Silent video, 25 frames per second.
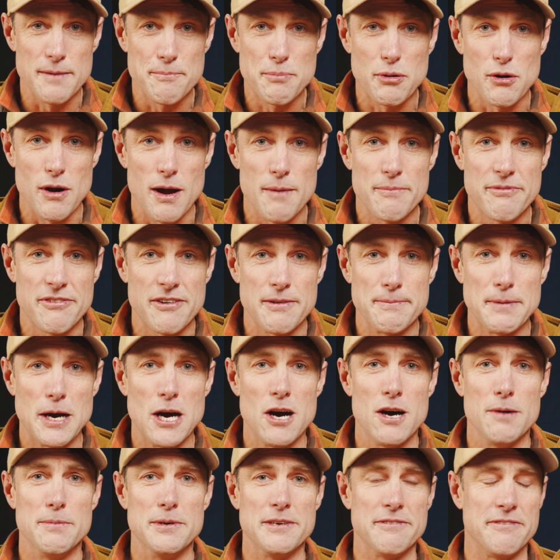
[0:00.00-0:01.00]
a prop from a
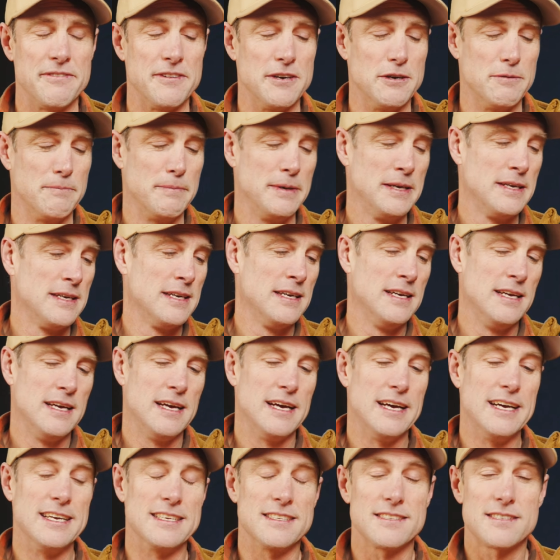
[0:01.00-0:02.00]
Hobbit film.
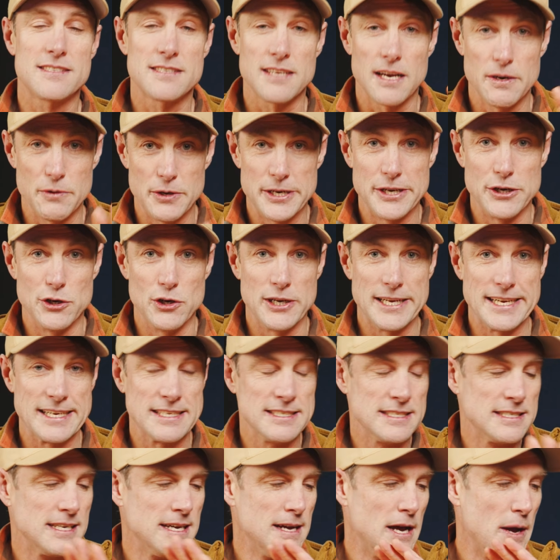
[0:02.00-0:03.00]
It's so annoying.
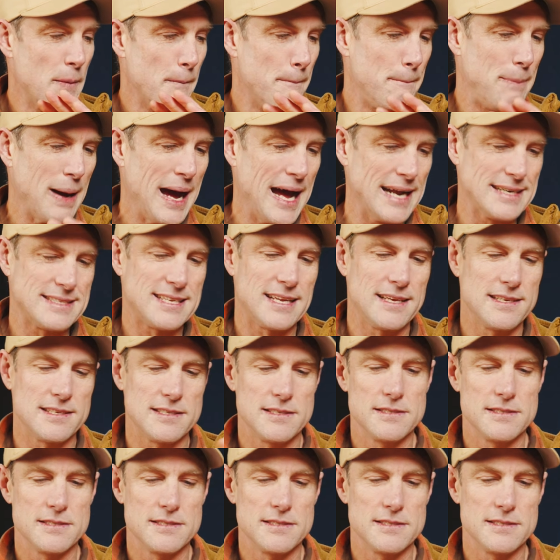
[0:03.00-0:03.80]
But